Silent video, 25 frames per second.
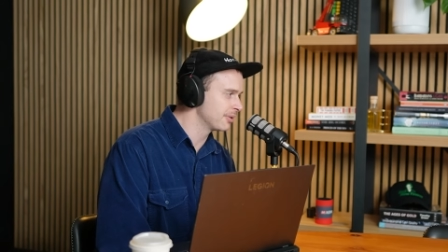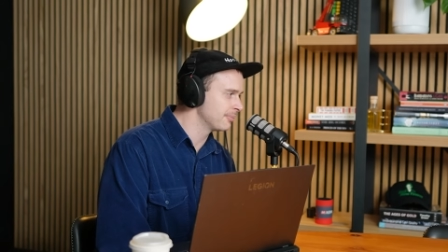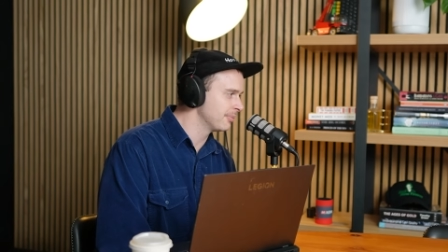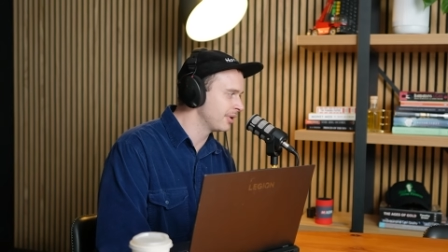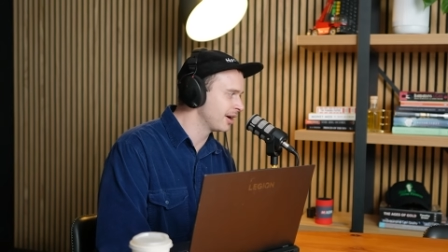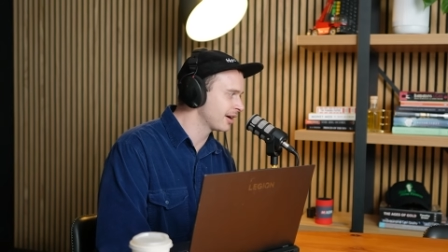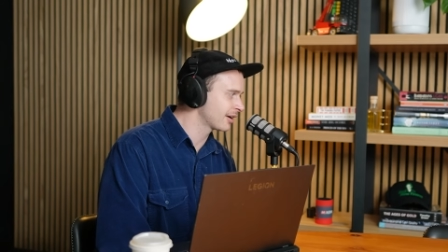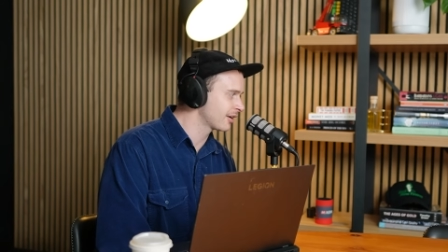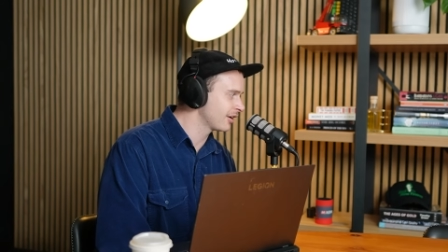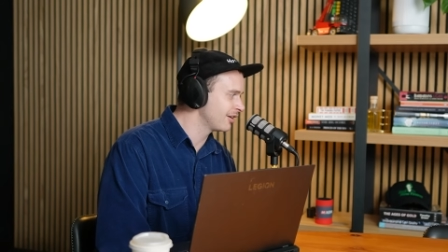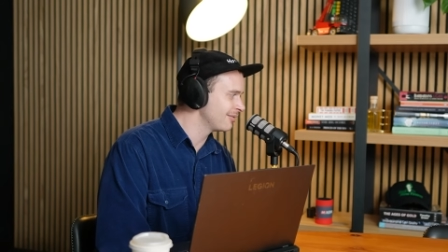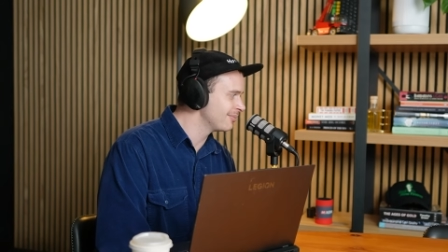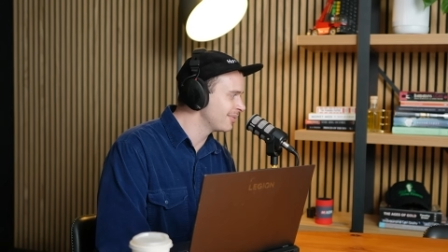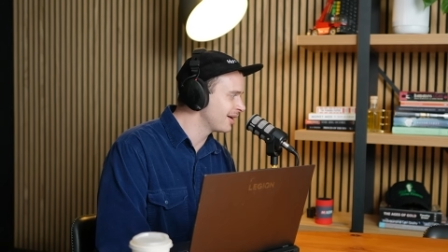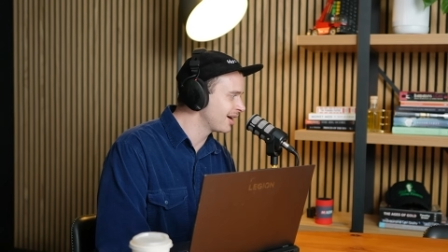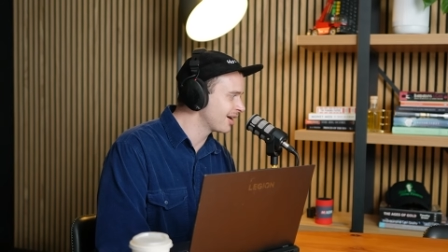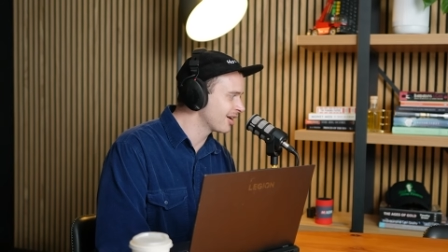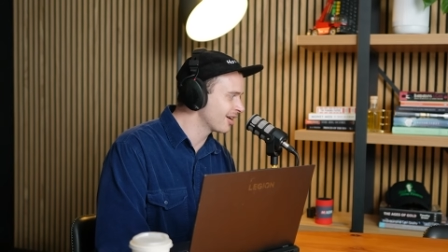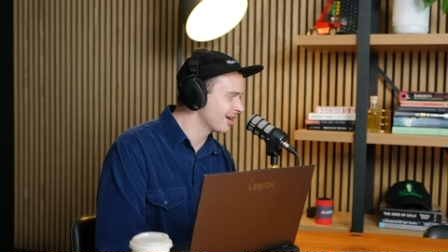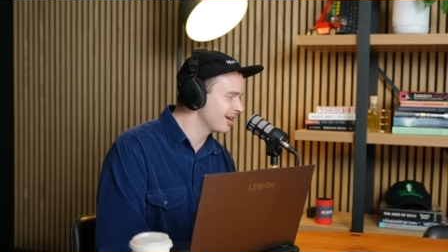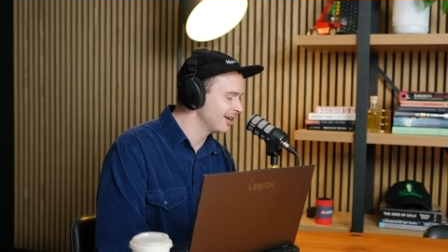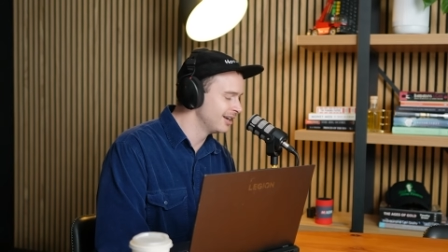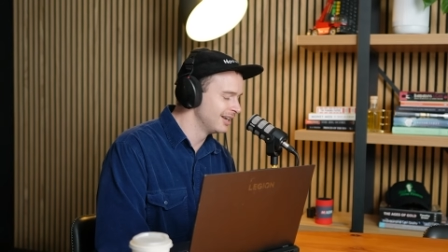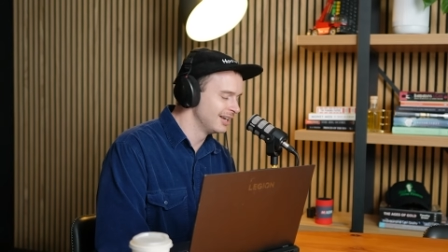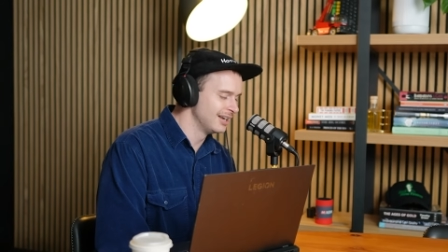with Mike
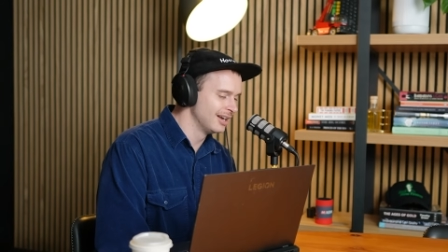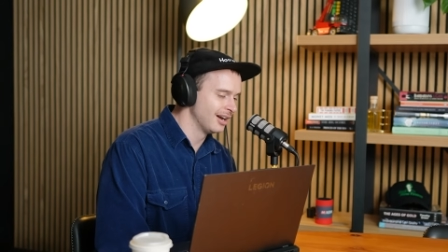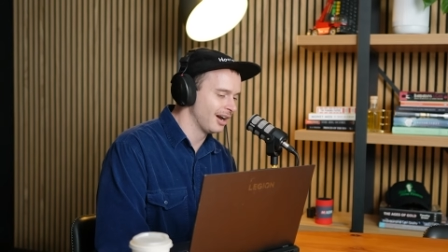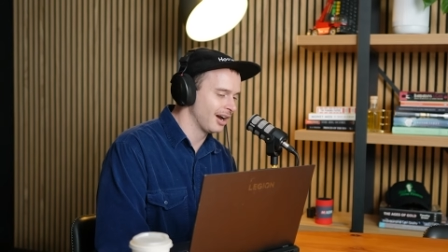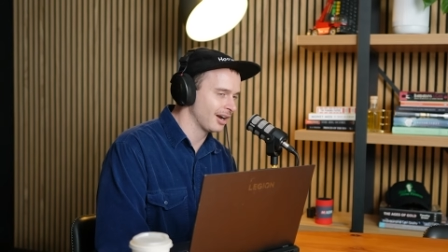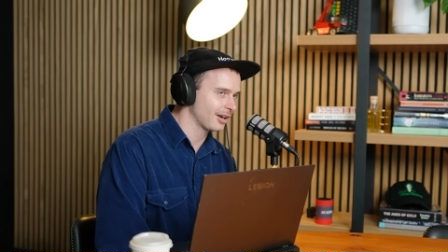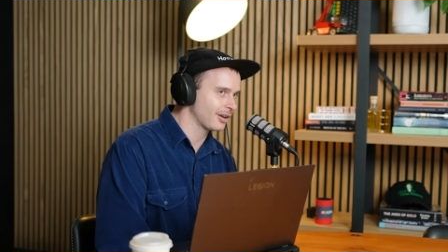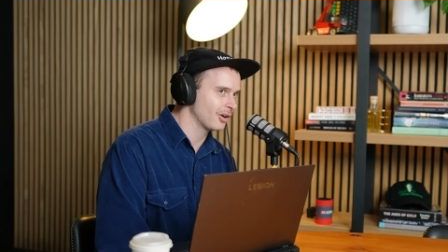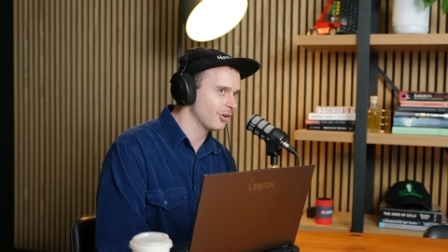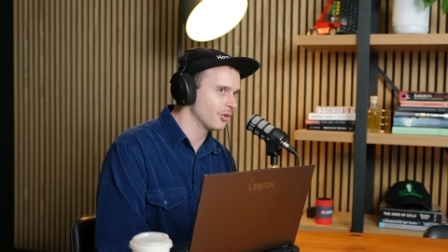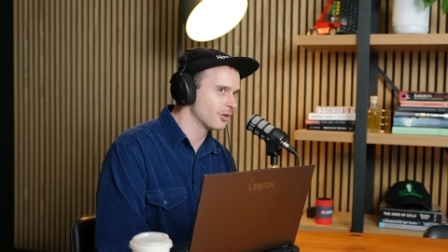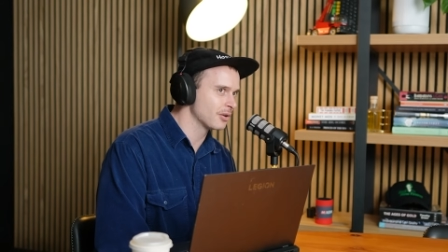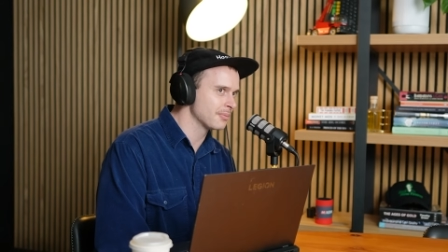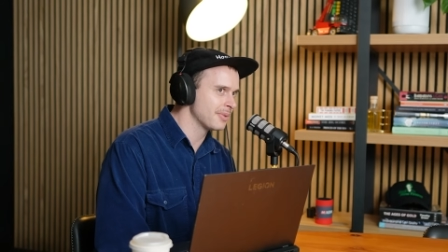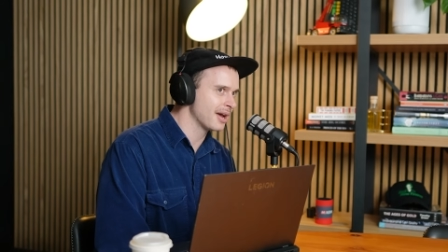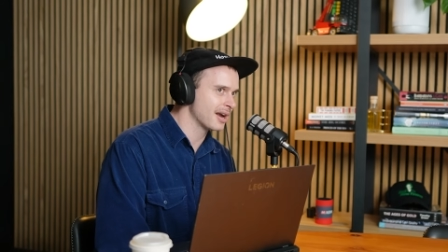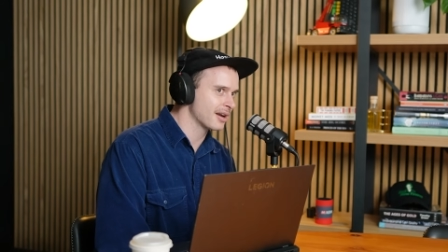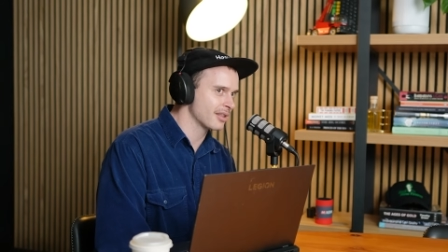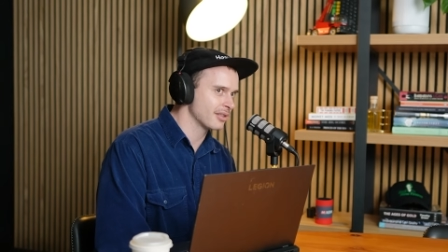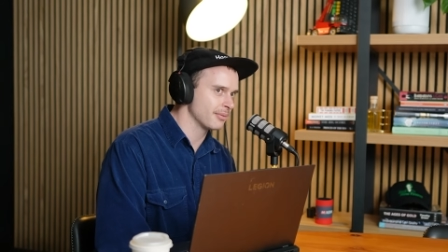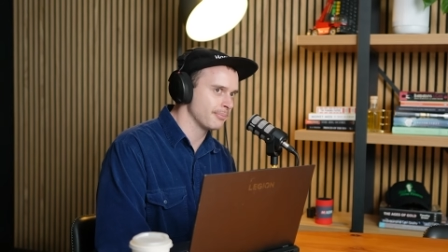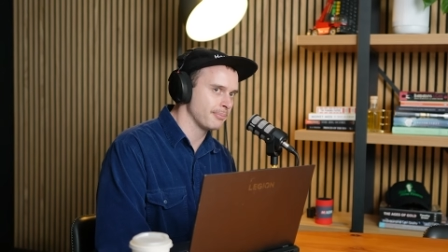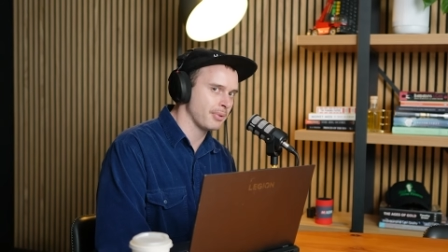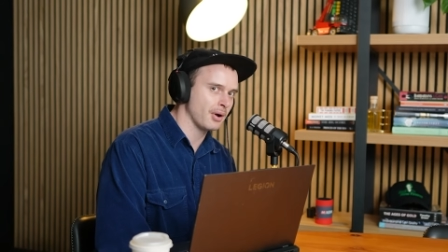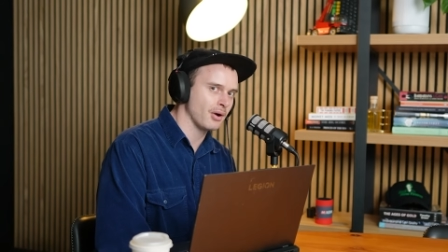O'Mara? I called him out
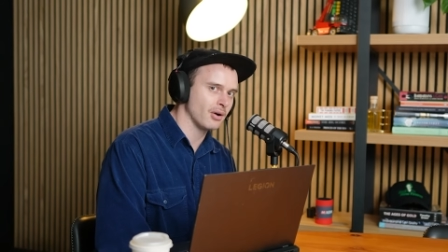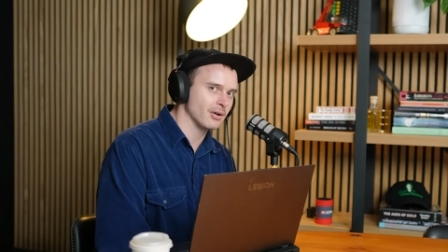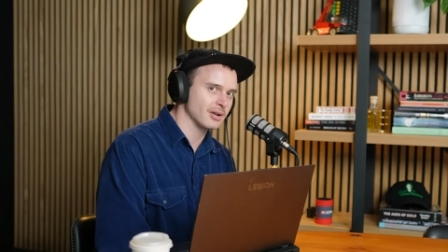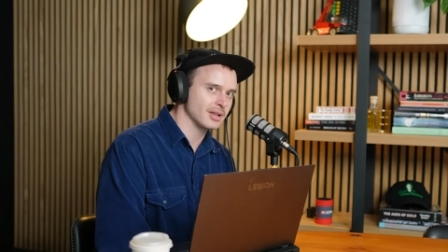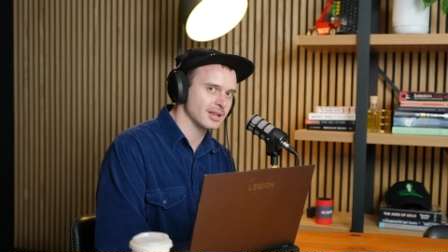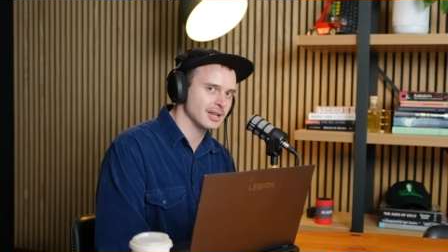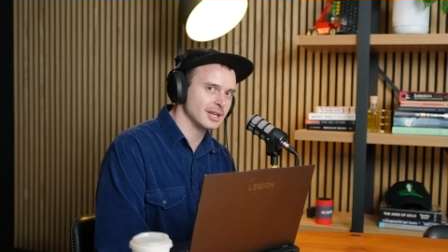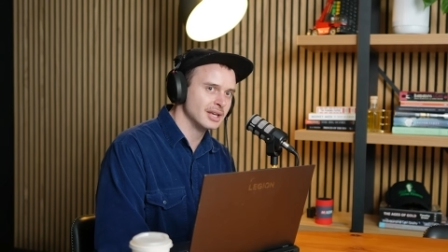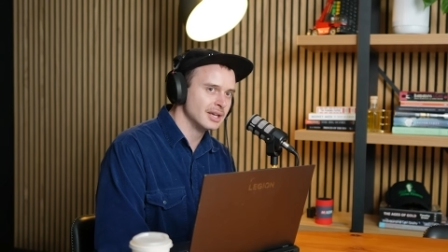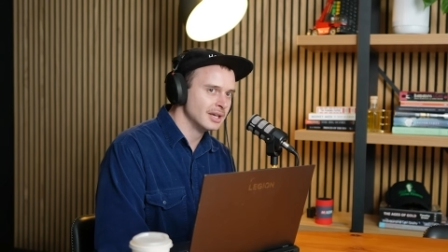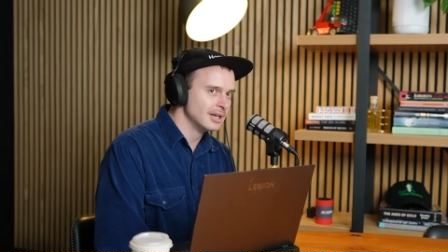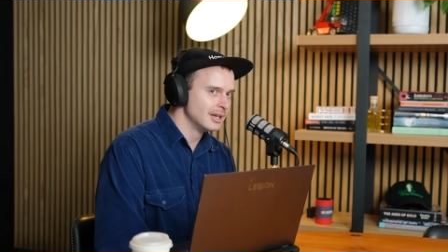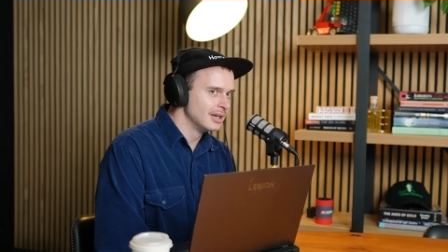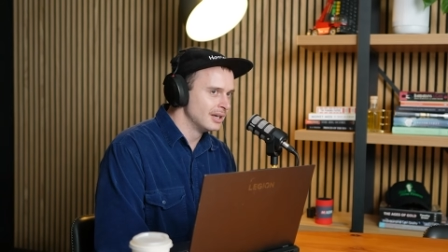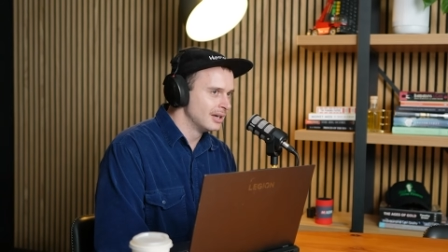on the potty.